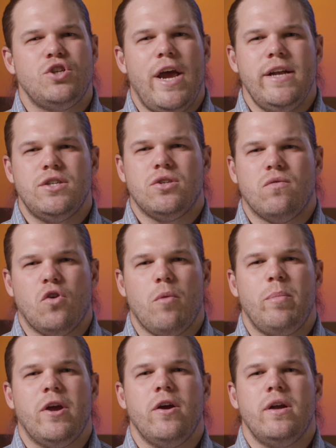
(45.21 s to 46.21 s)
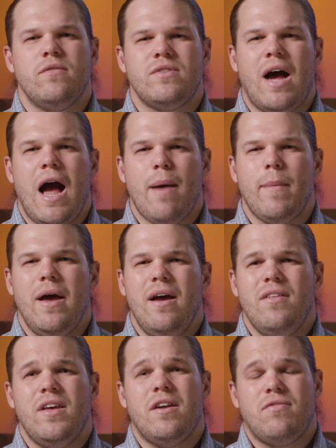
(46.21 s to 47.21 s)
changes over a period of time
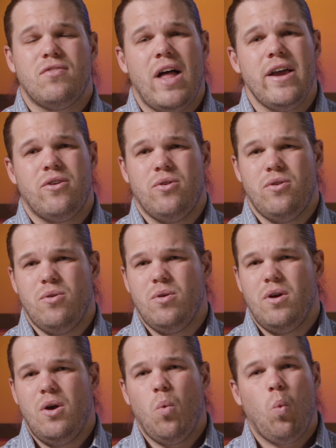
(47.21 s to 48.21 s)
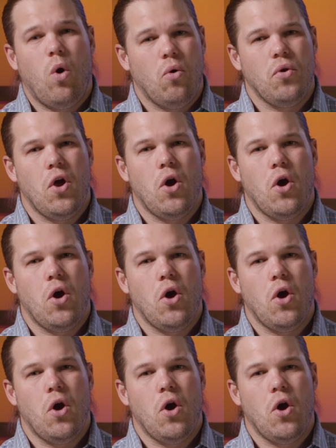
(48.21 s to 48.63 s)
that a flight crew won't